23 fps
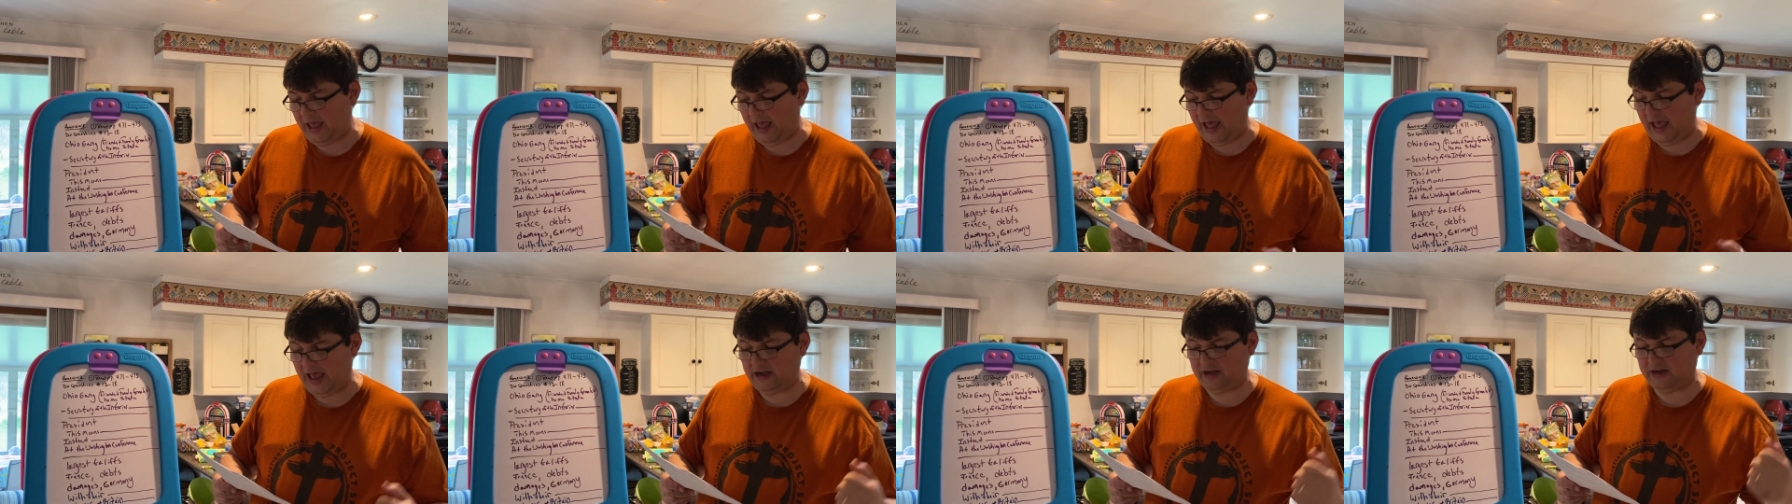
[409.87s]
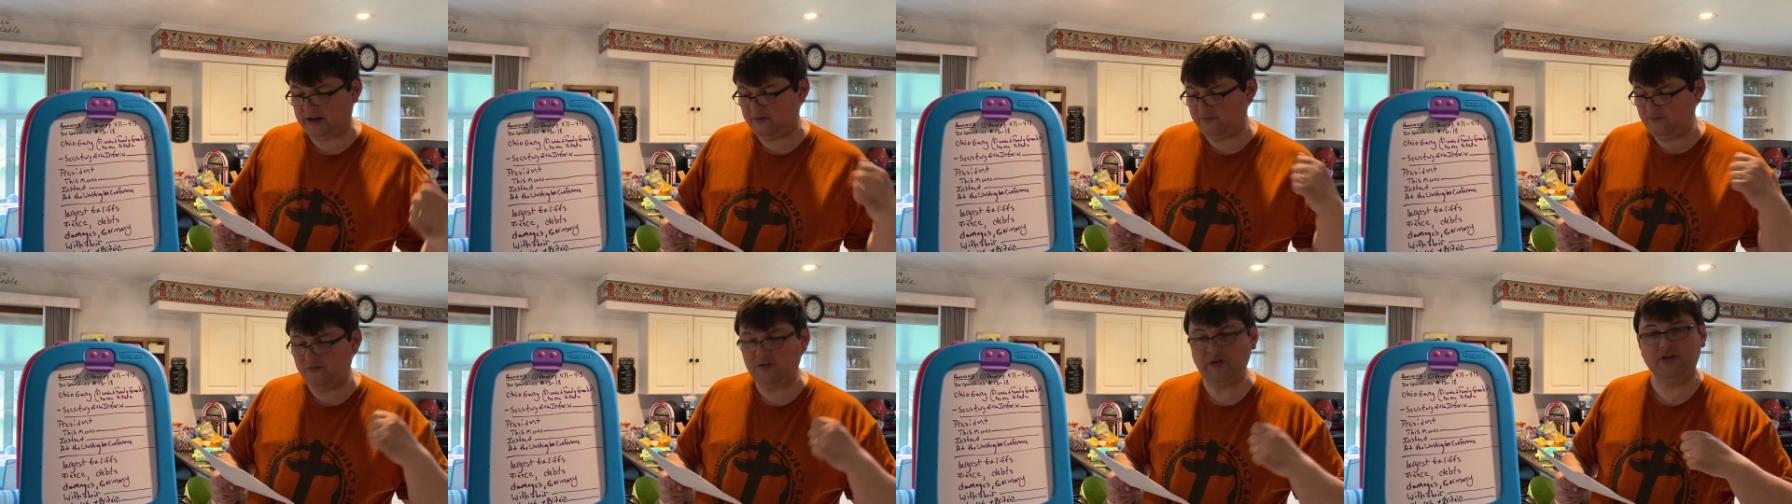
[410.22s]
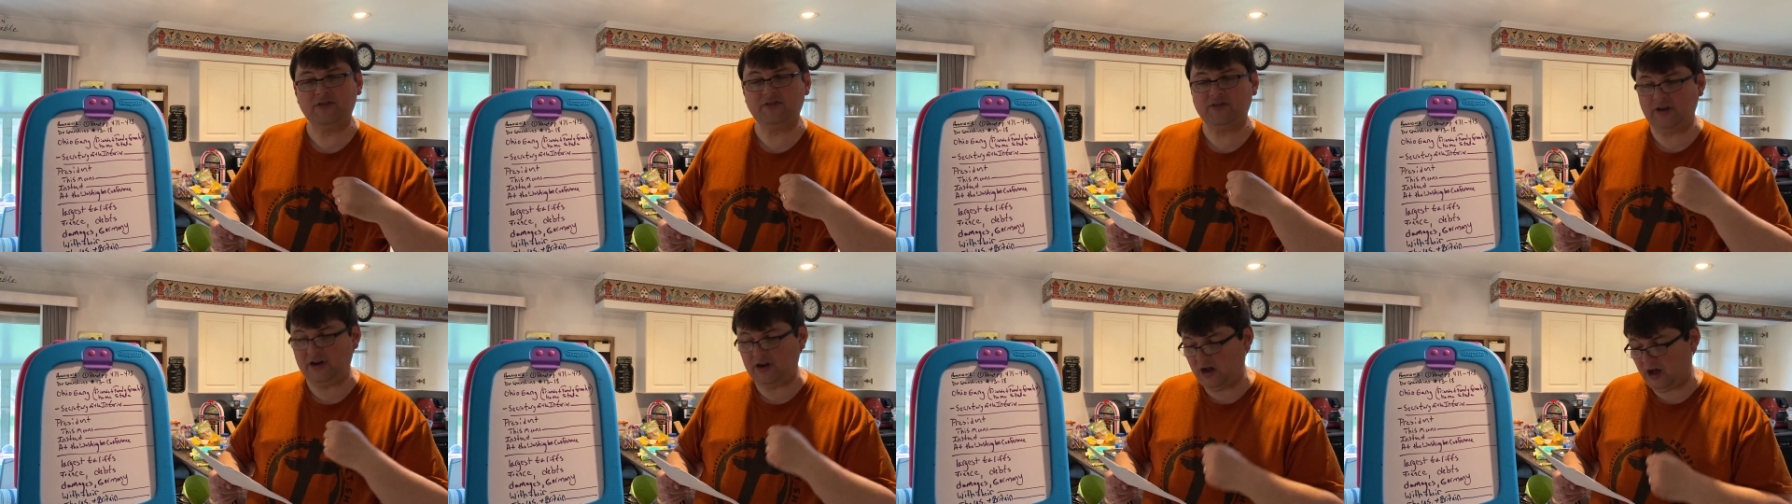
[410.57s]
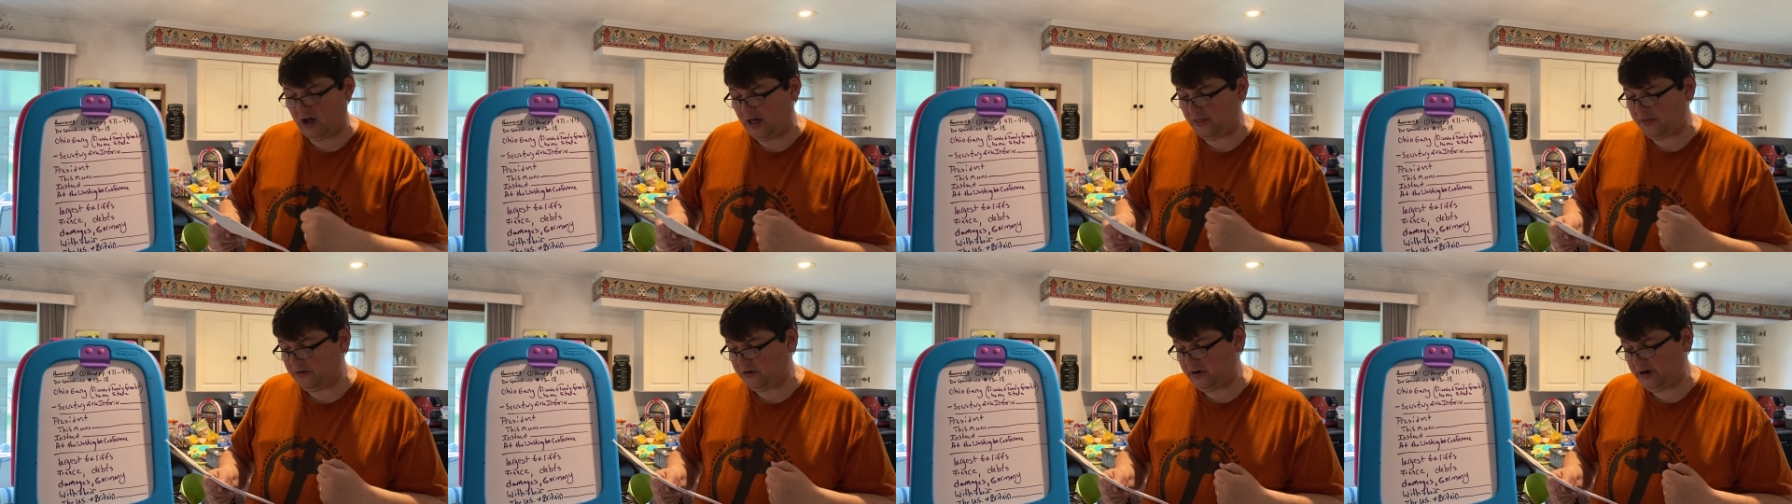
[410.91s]
and convincing
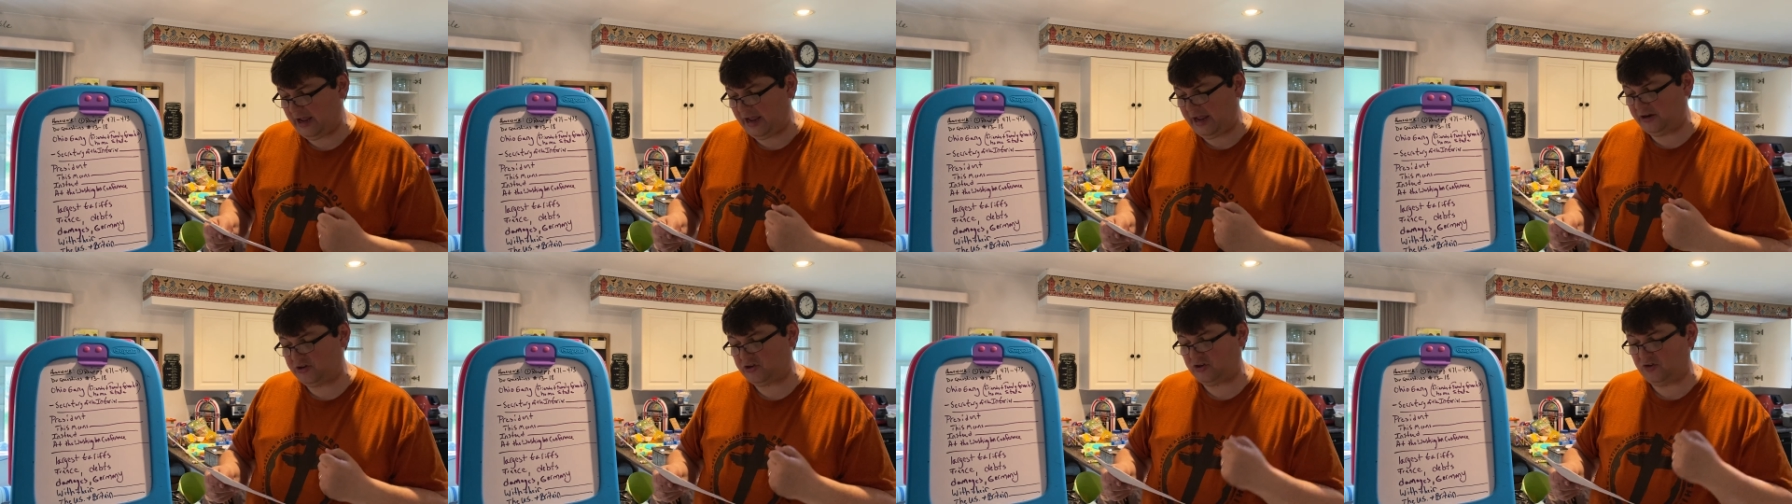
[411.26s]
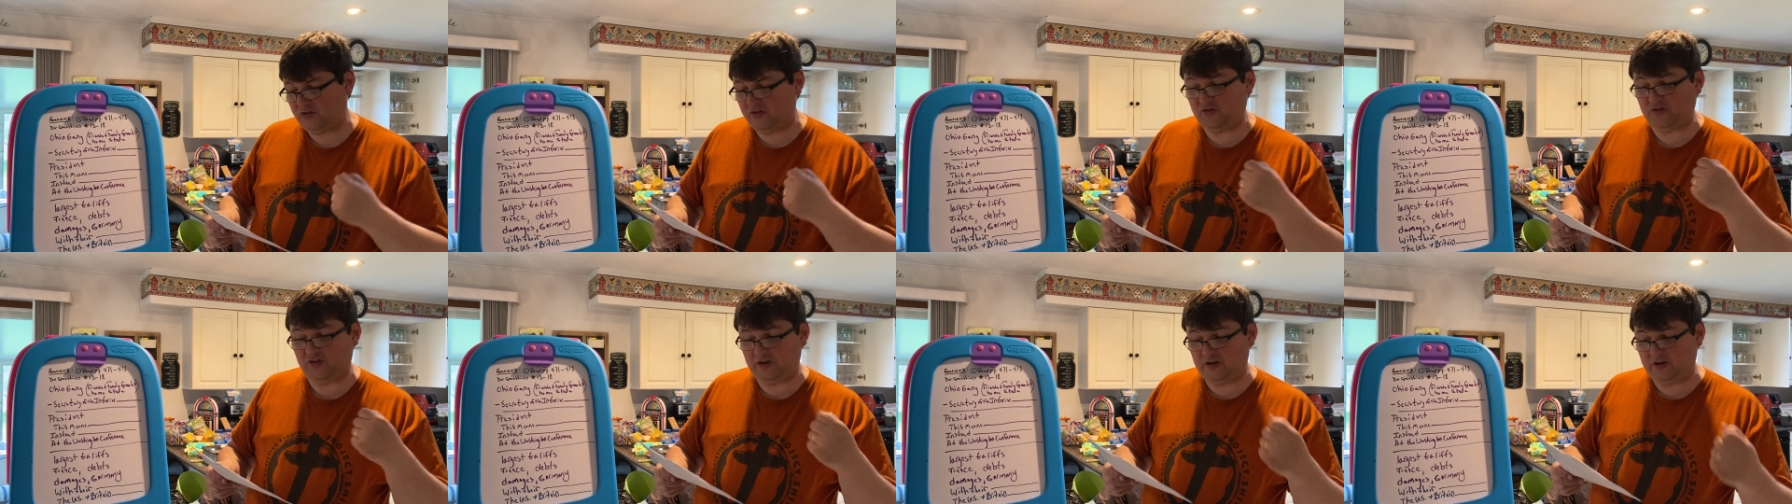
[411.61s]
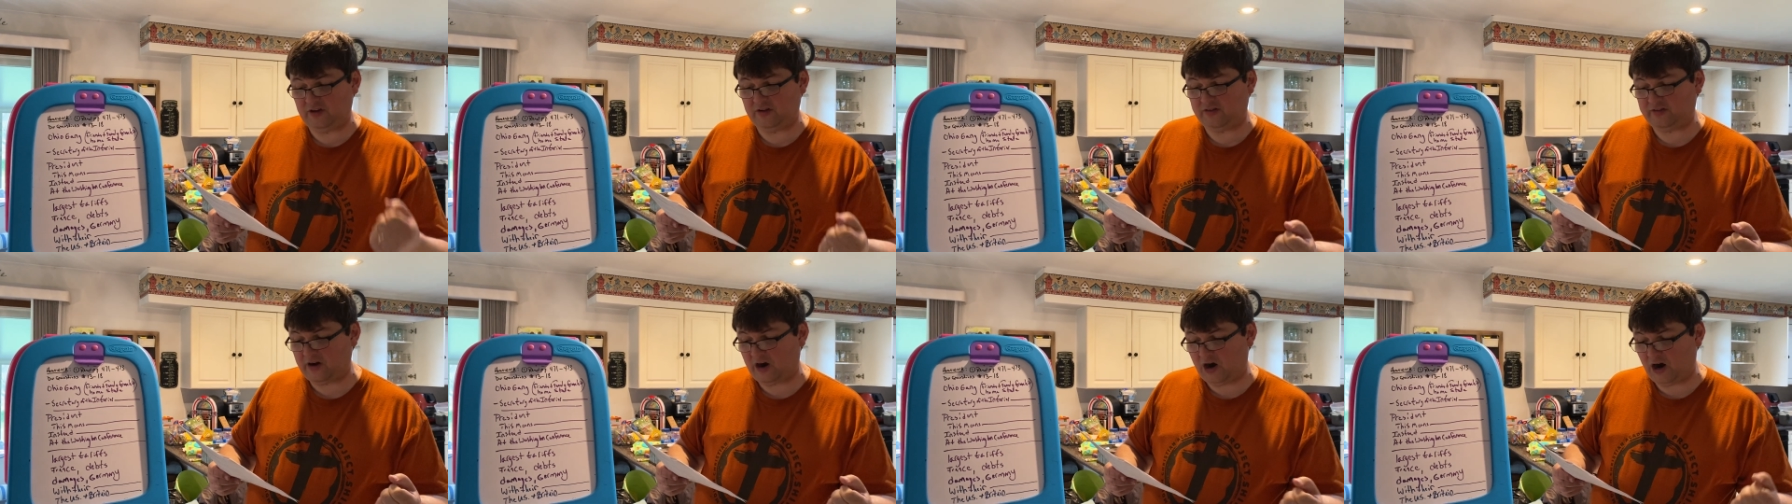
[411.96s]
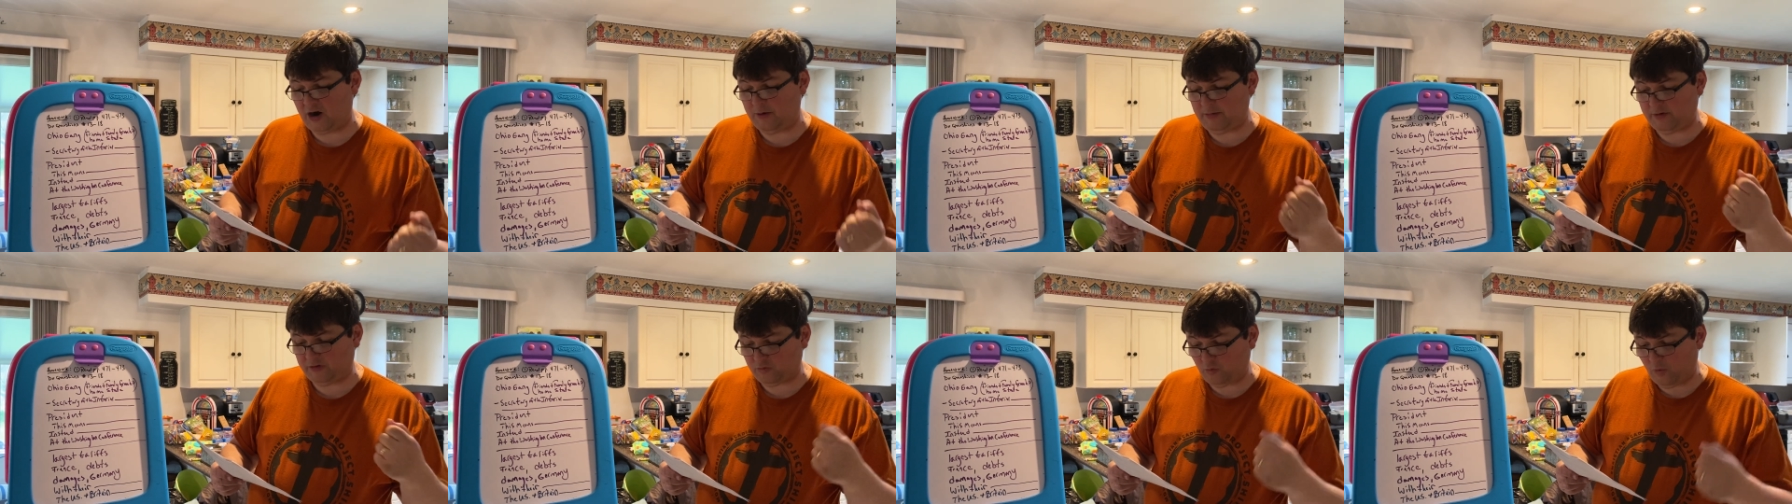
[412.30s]
other nations to
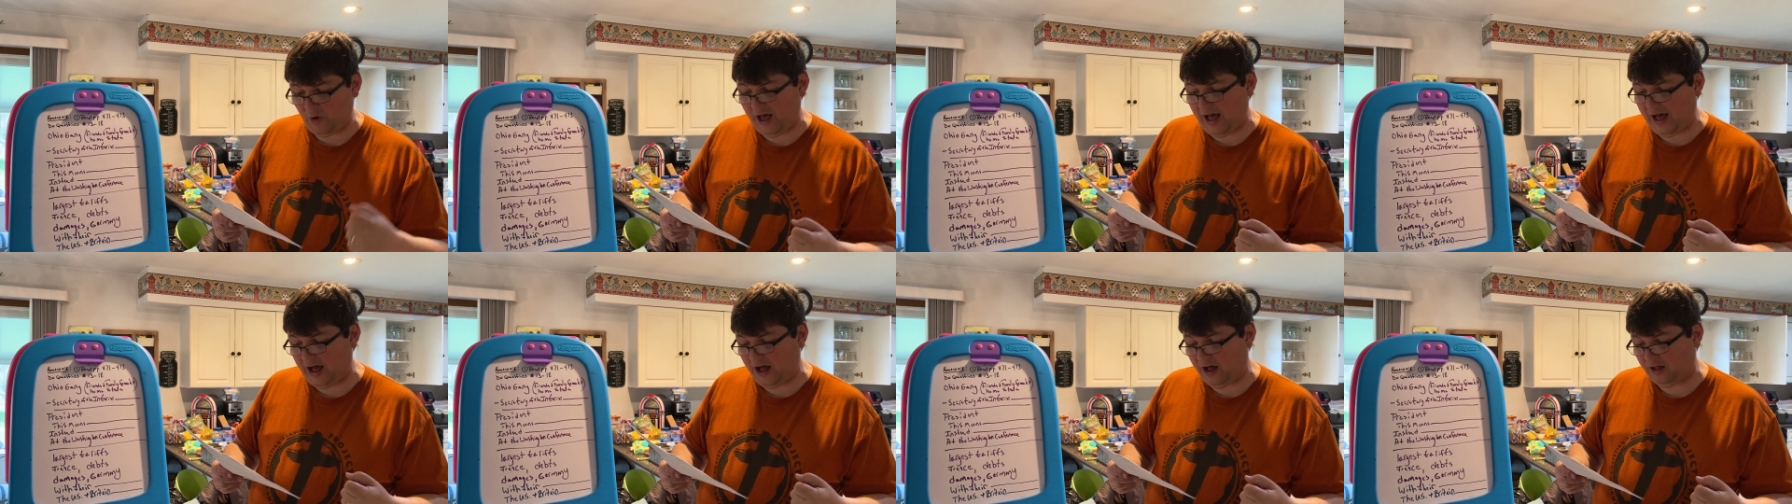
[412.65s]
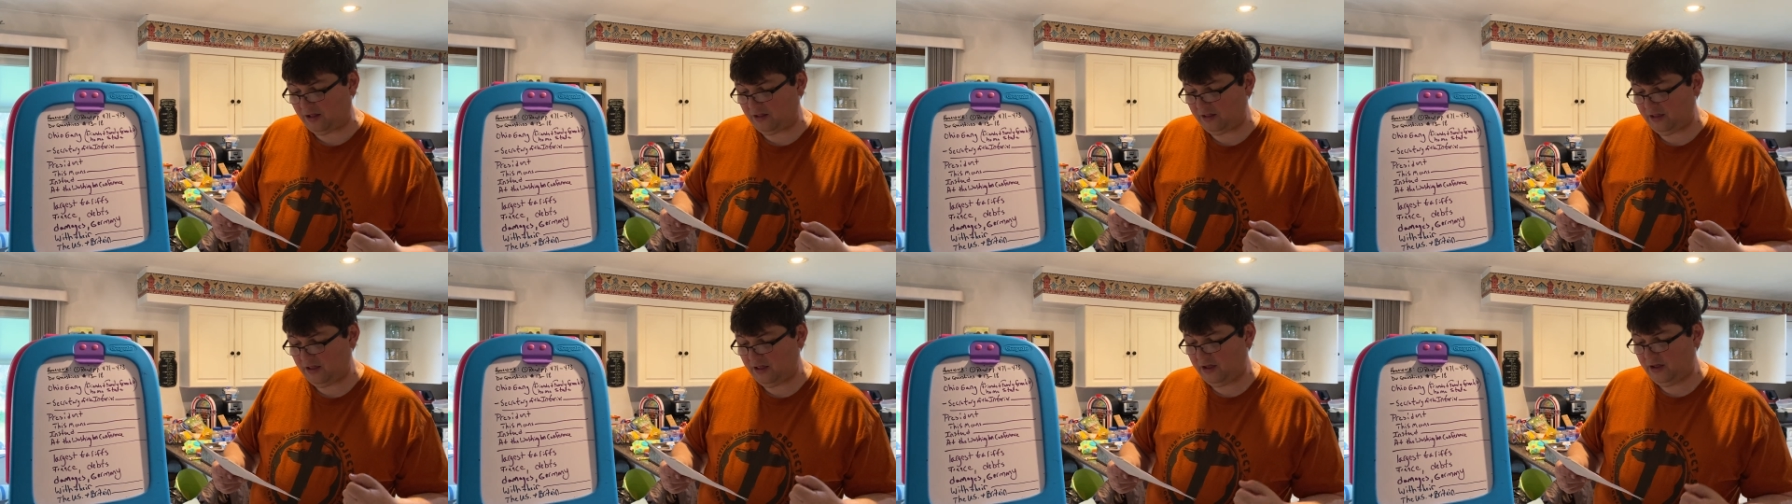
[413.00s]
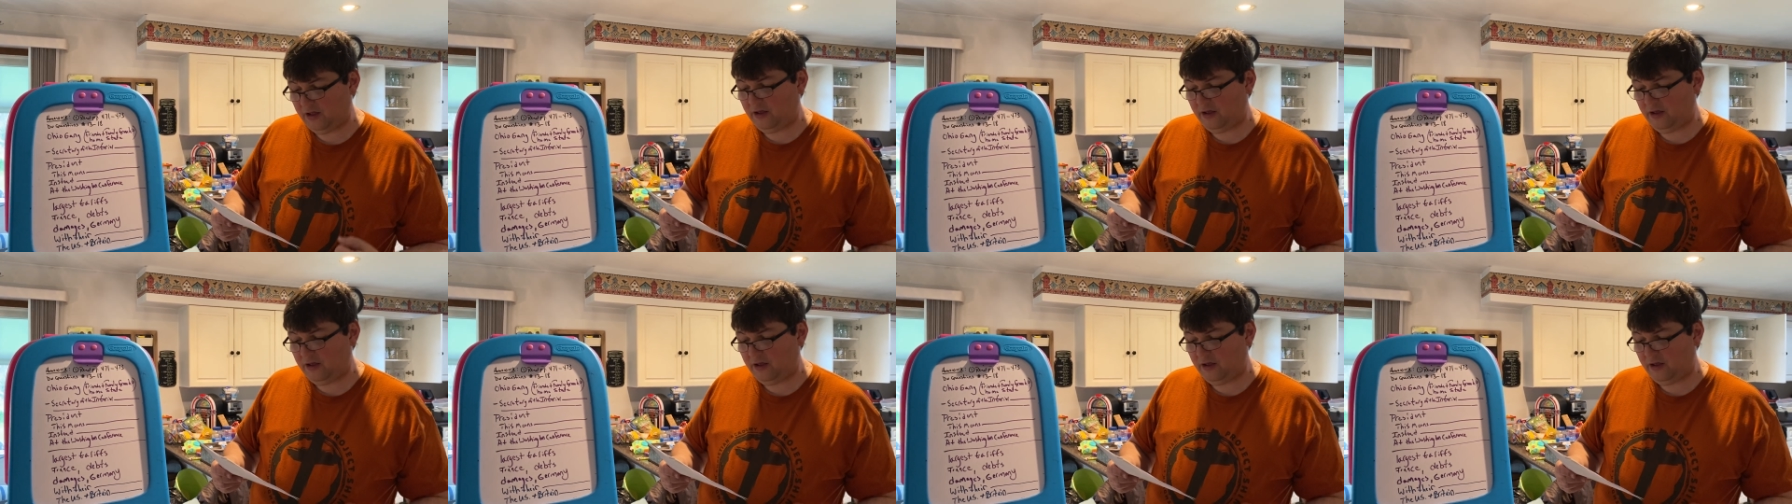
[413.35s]
disarm as well,